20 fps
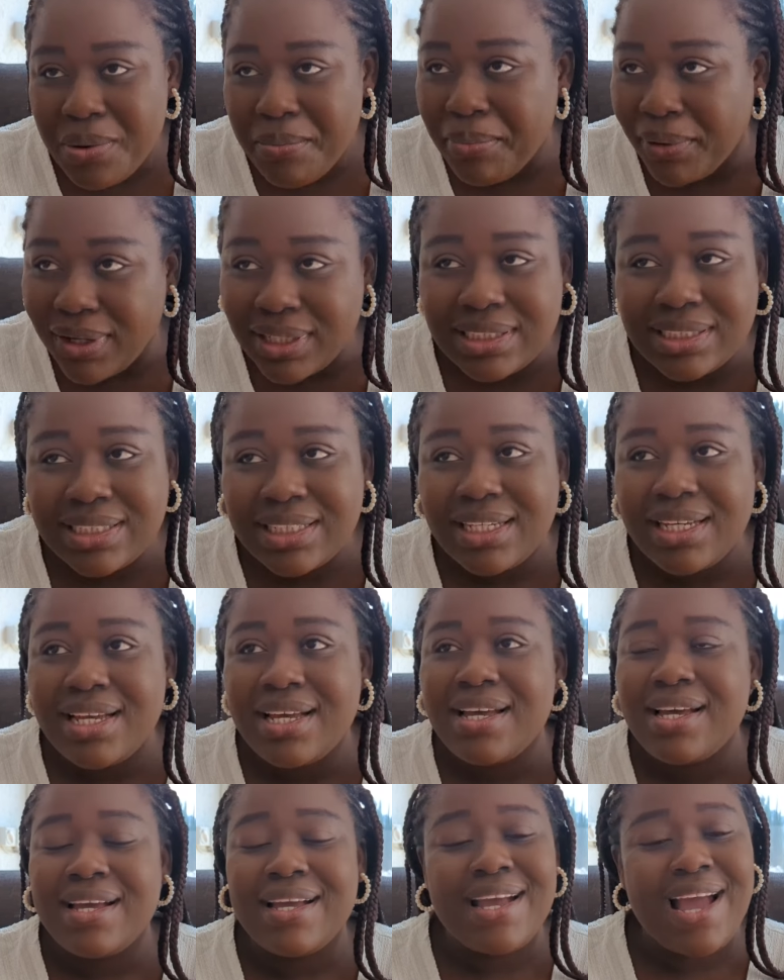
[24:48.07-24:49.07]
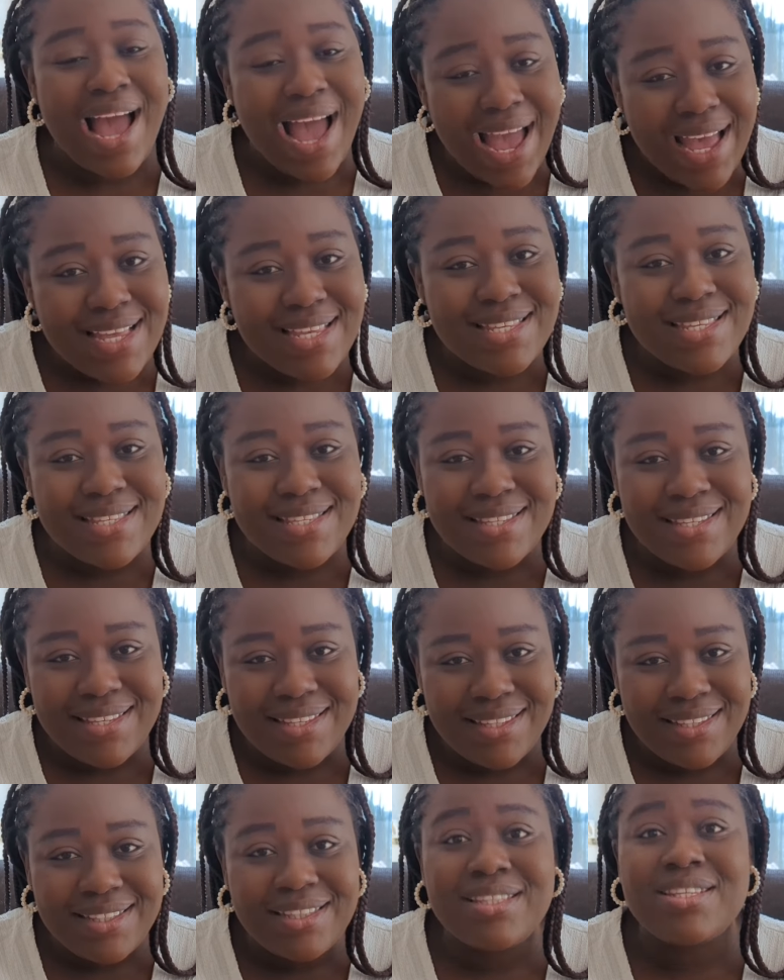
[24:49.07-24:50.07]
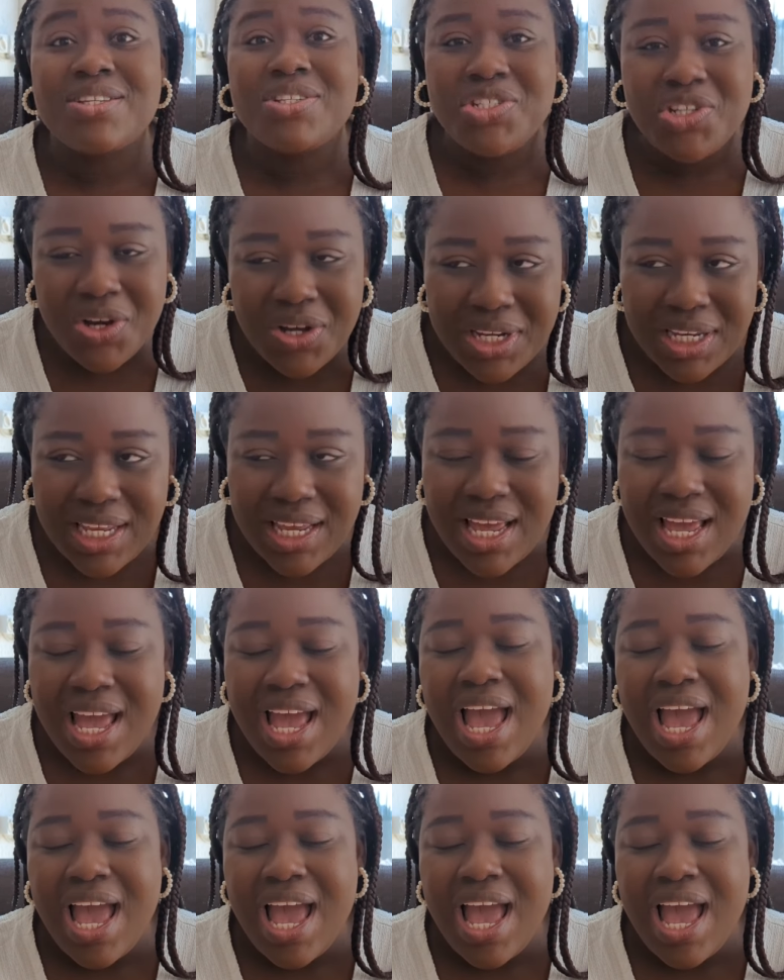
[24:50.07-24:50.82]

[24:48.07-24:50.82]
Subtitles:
but guys, the journey.